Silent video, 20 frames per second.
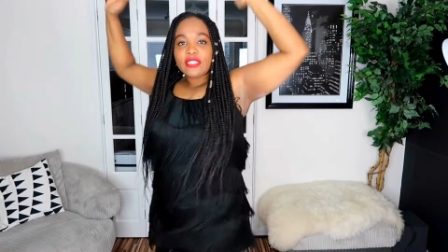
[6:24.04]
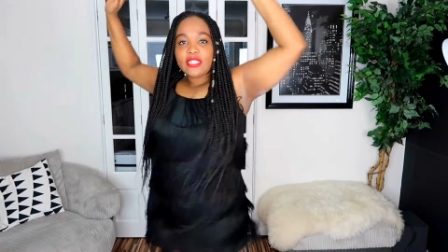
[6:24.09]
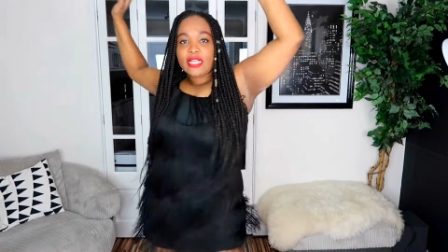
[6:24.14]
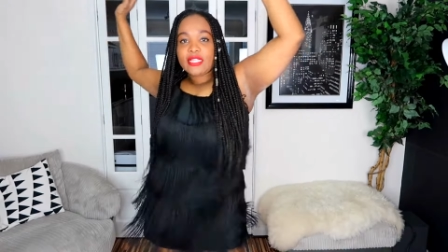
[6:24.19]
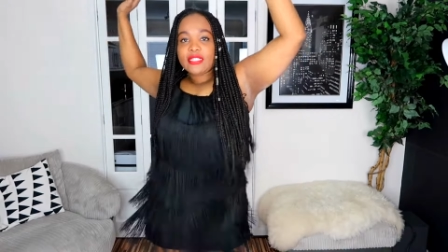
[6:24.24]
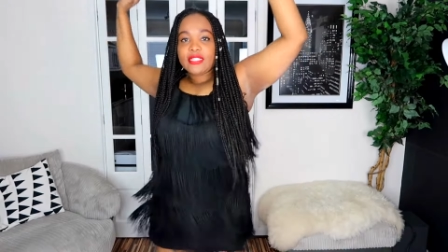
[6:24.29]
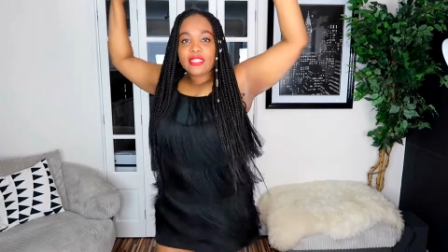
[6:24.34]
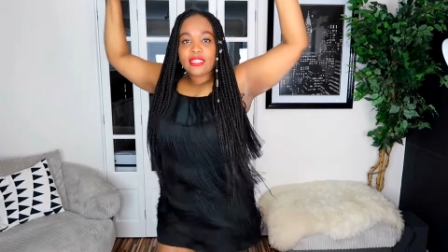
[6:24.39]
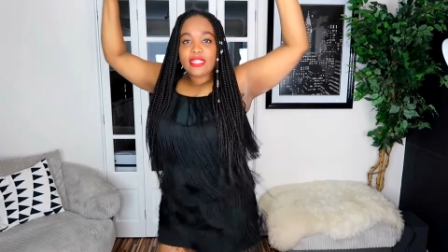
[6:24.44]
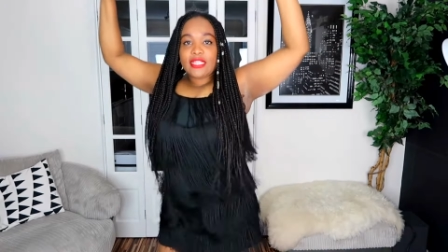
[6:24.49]

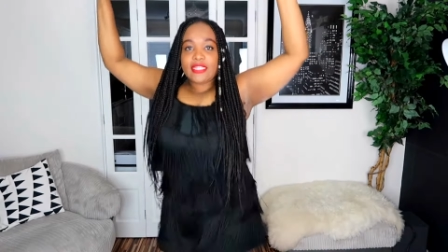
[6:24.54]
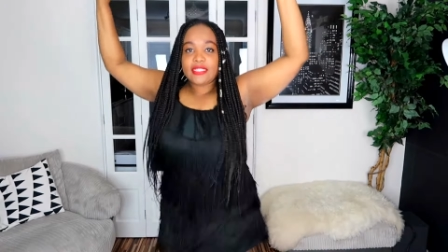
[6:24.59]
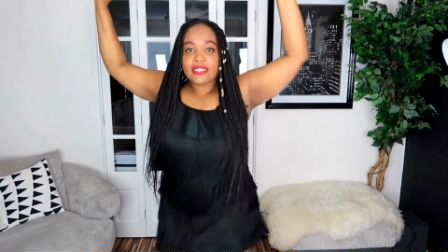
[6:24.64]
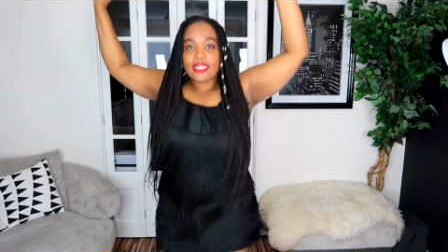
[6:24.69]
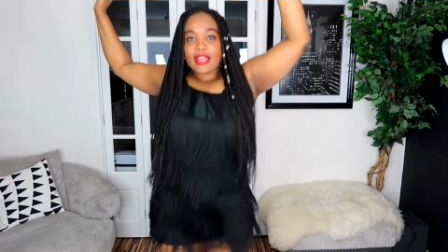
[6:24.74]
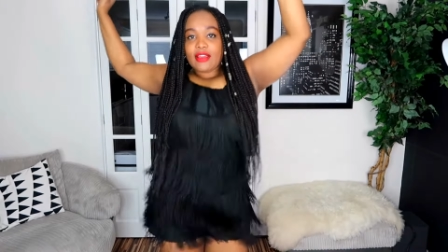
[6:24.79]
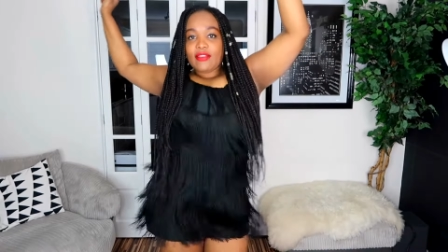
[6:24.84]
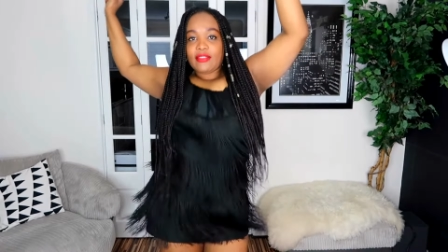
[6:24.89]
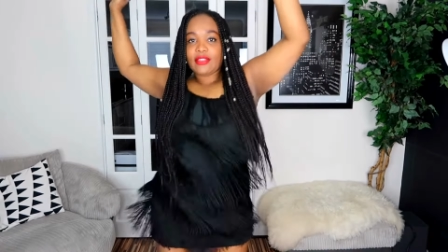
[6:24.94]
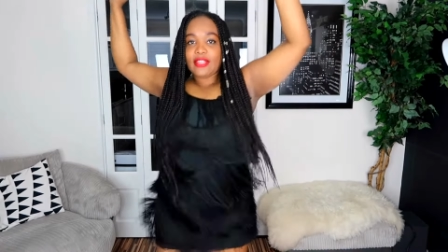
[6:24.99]
sexy
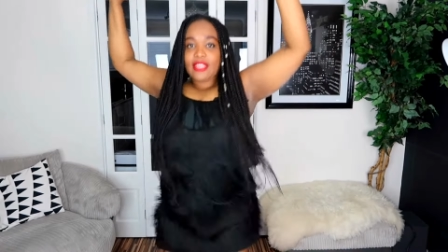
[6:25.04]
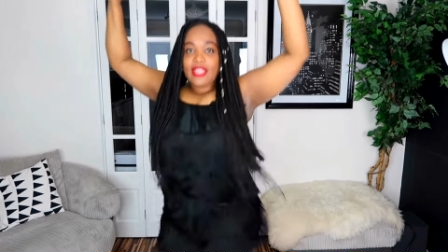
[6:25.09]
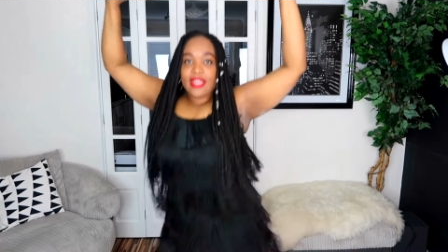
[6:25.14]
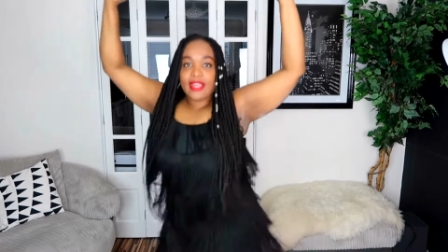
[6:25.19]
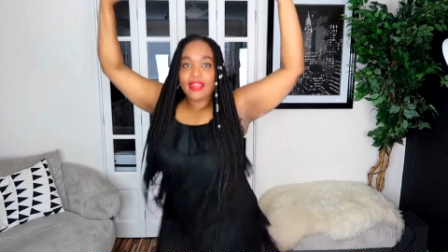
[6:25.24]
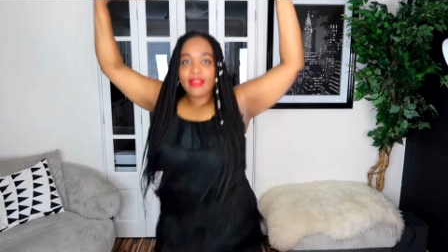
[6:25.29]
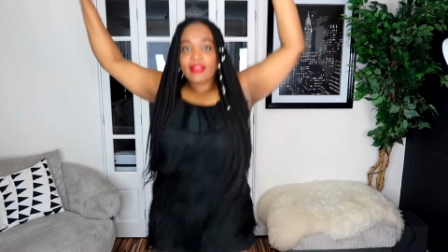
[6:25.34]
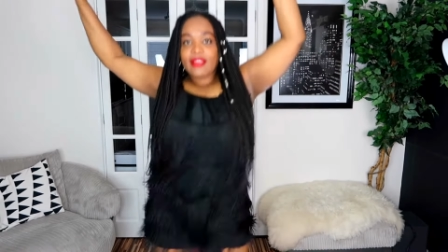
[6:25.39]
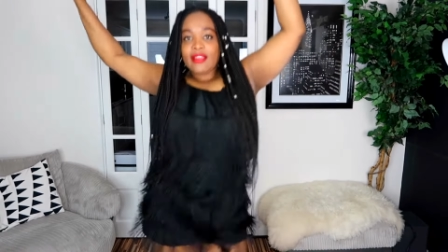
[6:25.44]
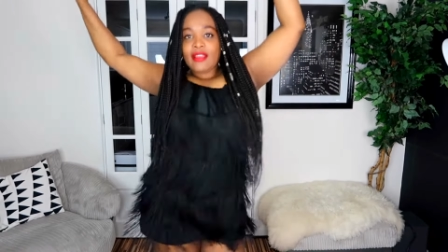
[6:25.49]
lady out
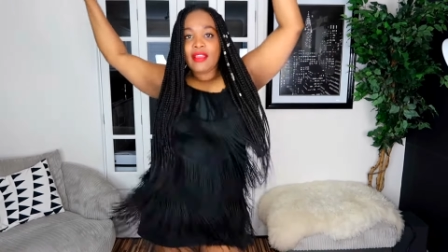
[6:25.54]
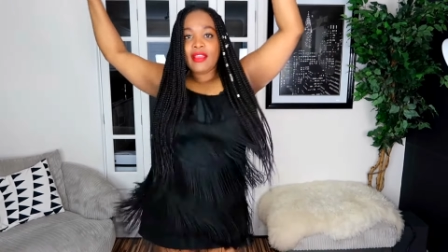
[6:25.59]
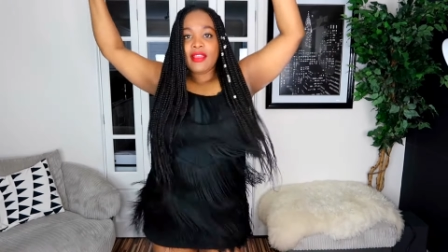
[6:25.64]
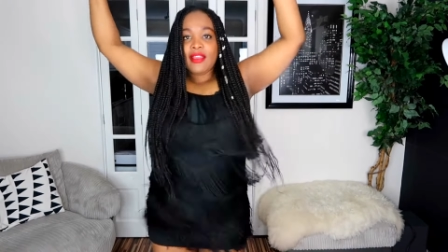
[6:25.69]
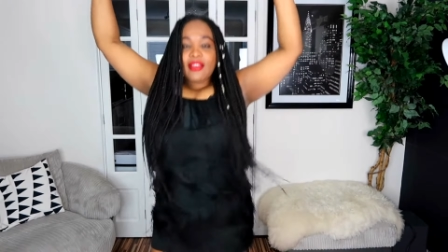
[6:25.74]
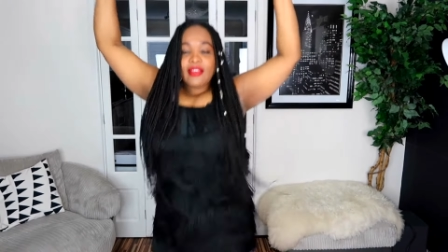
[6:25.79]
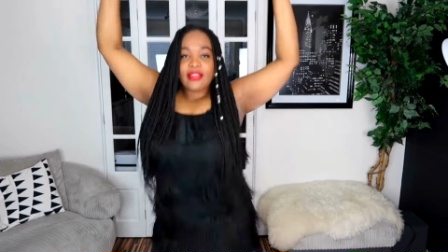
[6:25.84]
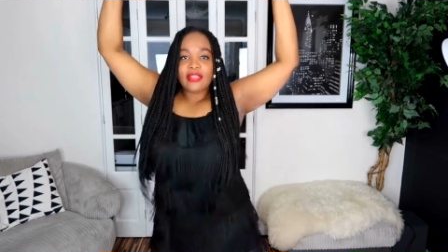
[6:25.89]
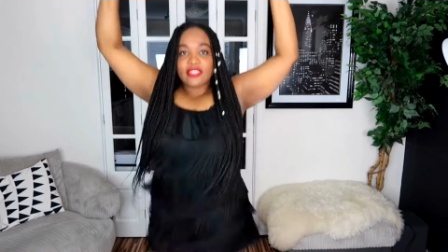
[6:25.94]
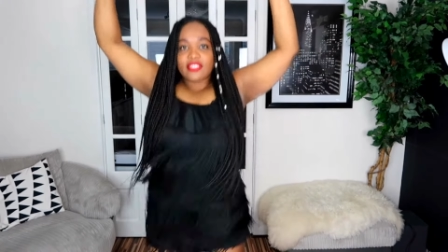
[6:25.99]
there
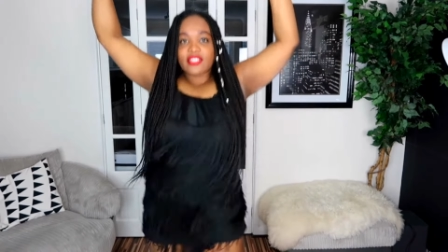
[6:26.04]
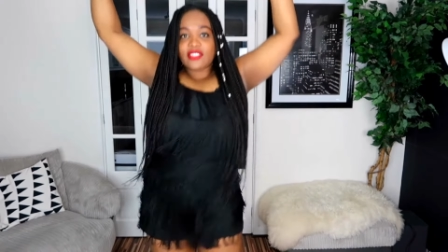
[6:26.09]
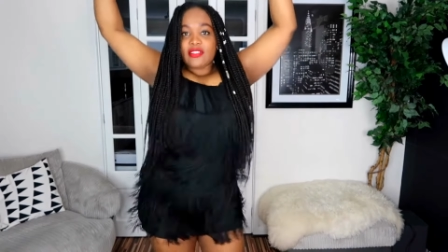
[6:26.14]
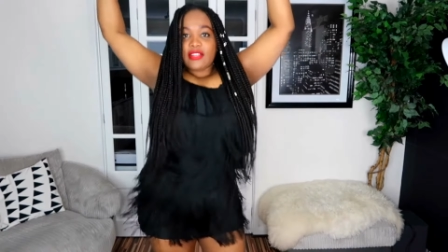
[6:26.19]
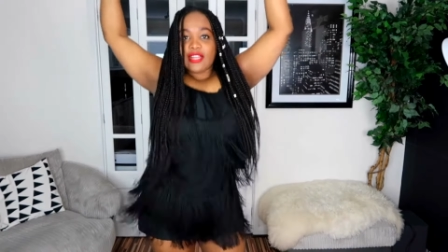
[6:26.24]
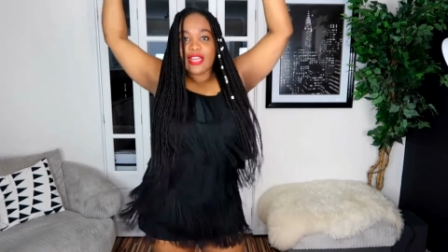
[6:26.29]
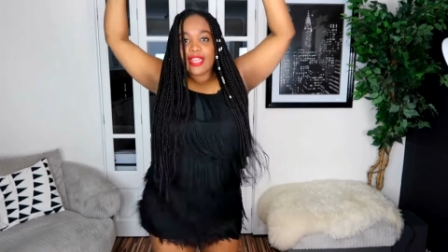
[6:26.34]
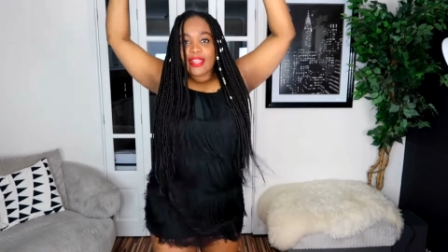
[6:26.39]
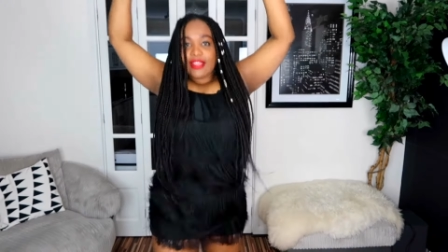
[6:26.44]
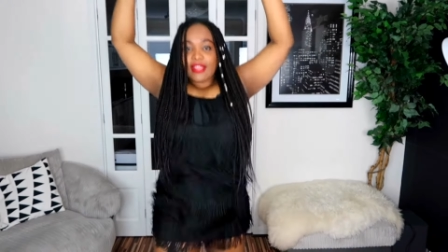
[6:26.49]
and you
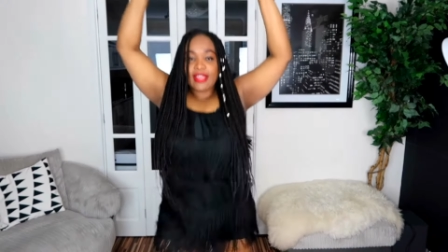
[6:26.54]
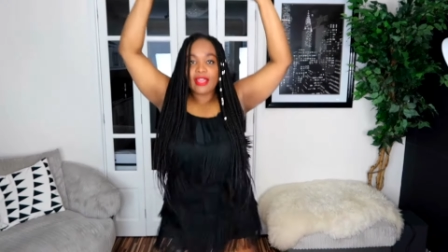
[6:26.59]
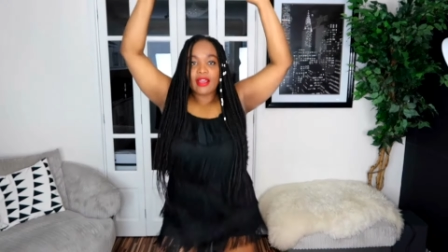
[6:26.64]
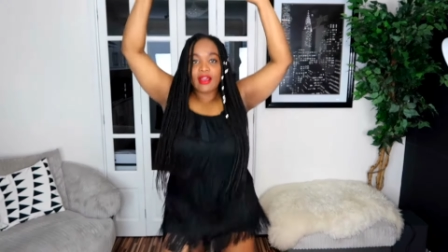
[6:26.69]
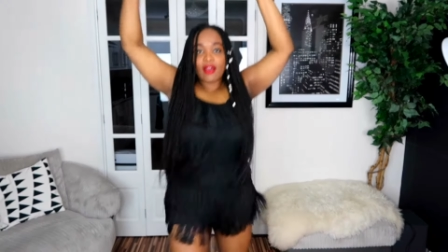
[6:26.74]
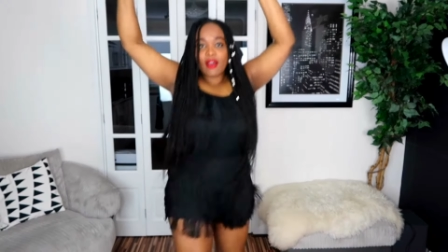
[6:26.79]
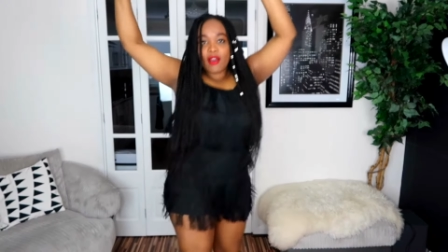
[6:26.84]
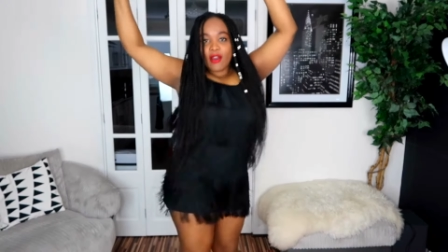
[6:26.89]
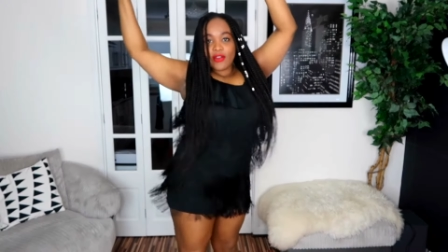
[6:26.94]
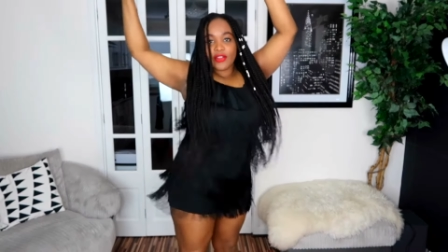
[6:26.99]
like
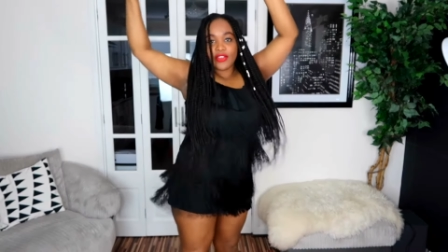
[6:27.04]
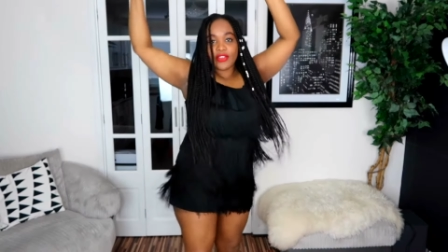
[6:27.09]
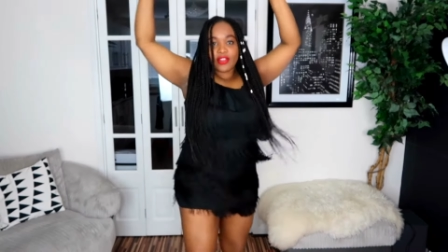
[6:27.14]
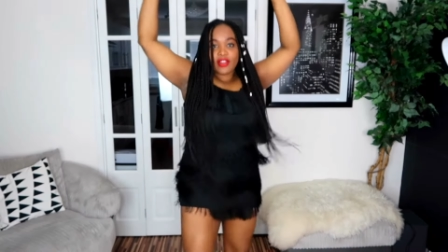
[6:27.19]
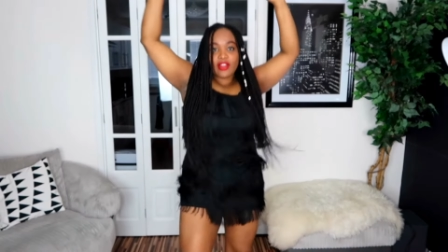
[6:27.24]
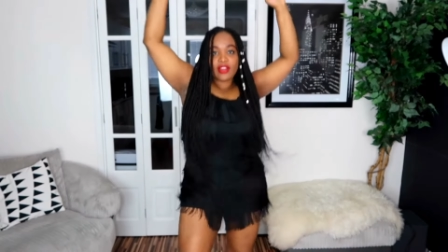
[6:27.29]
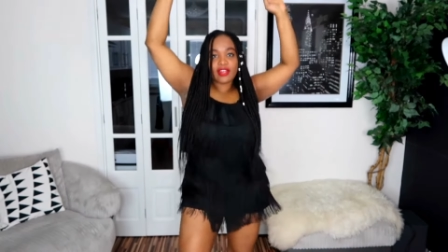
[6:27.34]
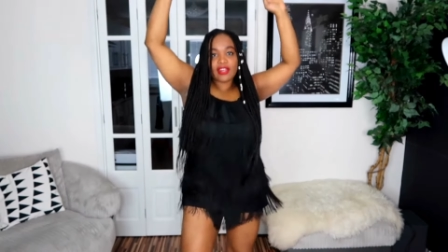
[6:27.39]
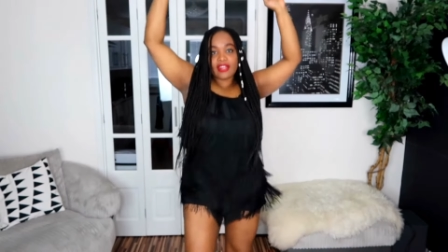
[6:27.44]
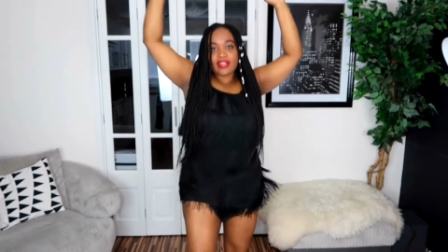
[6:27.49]
all your
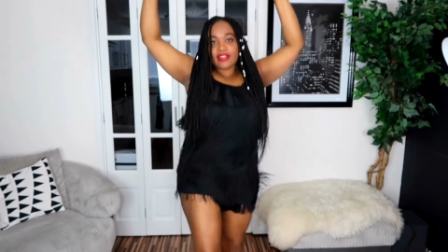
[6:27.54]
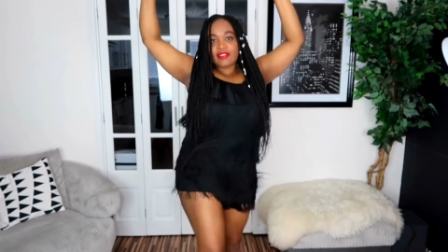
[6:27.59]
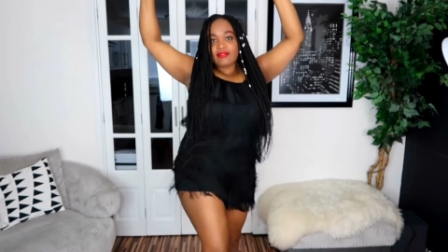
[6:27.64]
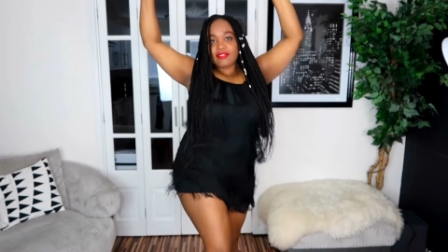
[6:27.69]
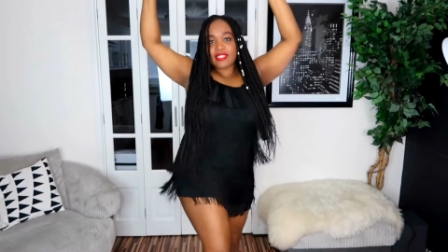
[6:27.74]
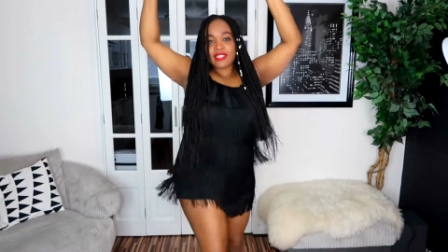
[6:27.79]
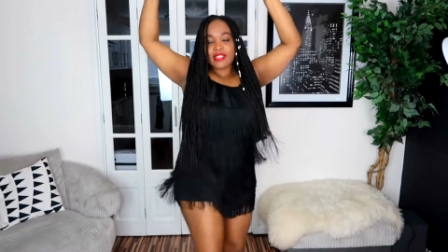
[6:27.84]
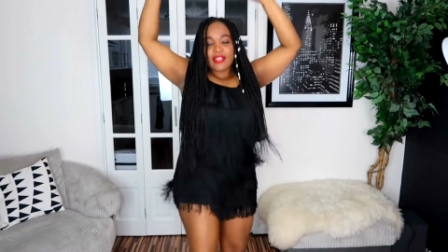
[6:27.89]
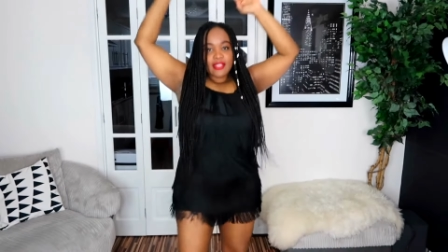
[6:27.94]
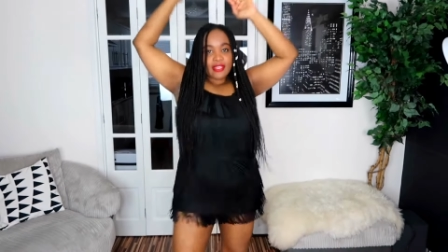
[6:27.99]

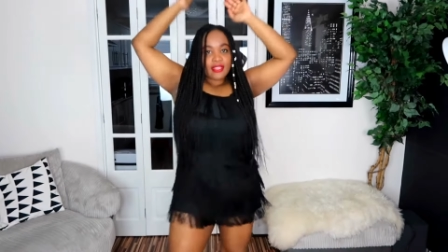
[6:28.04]
curves,